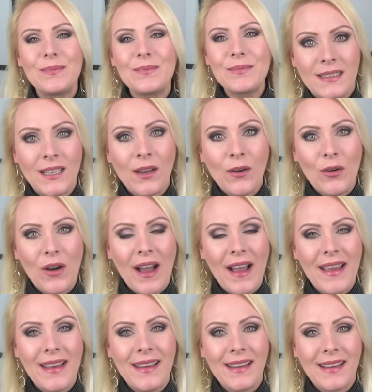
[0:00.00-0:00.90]
So
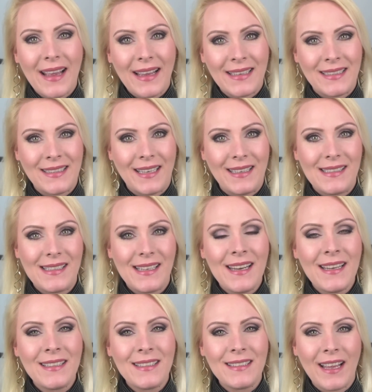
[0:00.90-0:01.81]
I guess that's
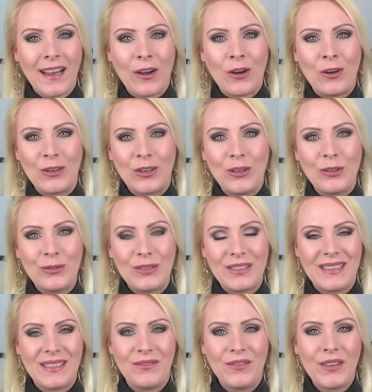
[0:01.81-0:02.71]
it, that
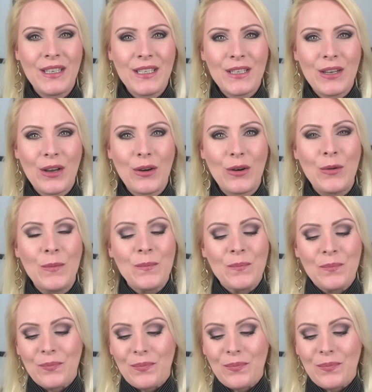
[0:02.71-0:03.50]
concludes the video.